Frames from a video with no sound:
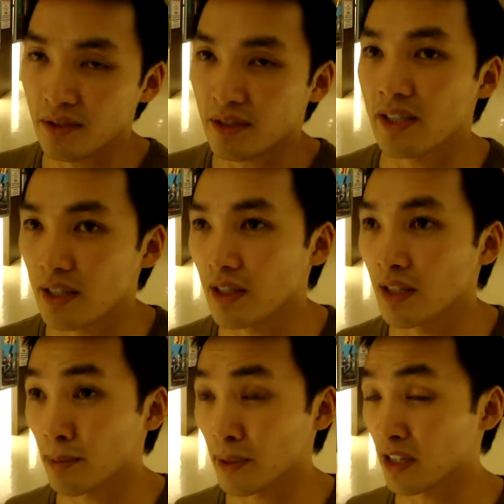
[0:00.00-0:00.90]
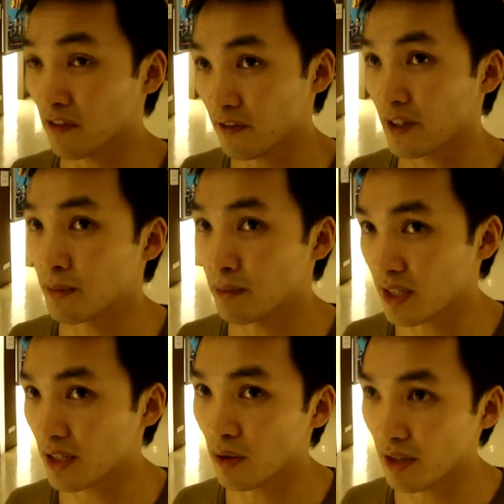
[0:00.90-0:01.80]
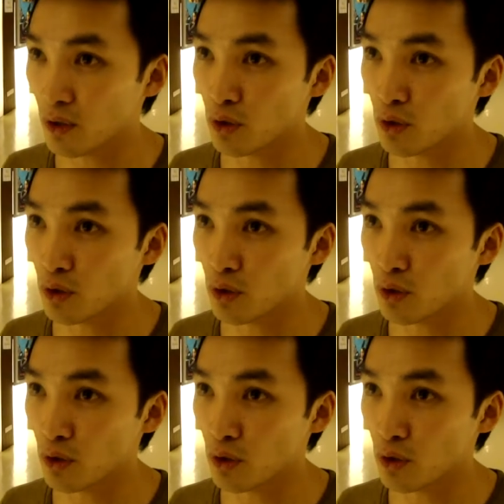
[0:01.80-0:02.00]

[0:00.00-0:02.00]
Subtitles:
to see independent films that don't get